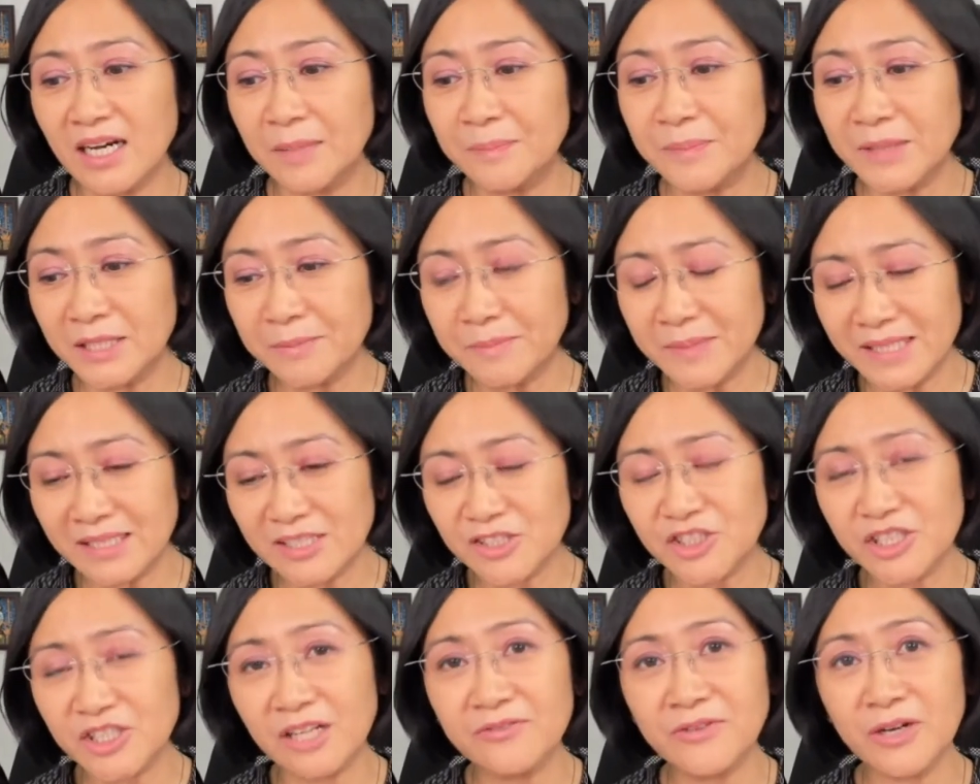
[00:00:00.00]
uh,
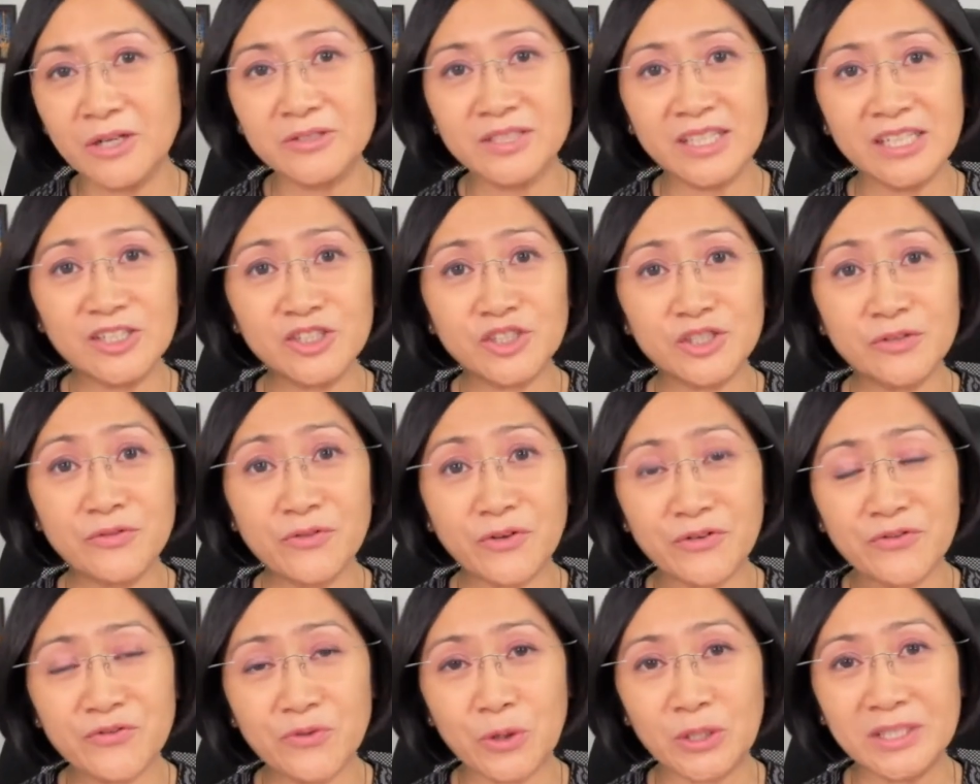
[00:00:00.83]
Pilipinas Shell Foundation
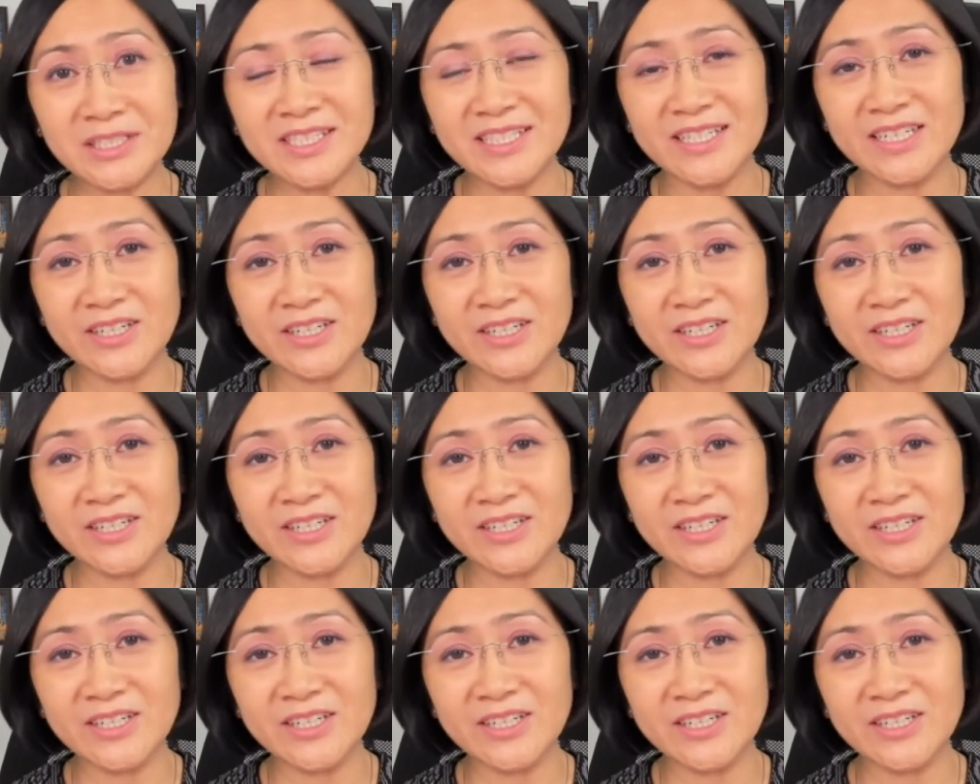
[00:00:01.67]
for 40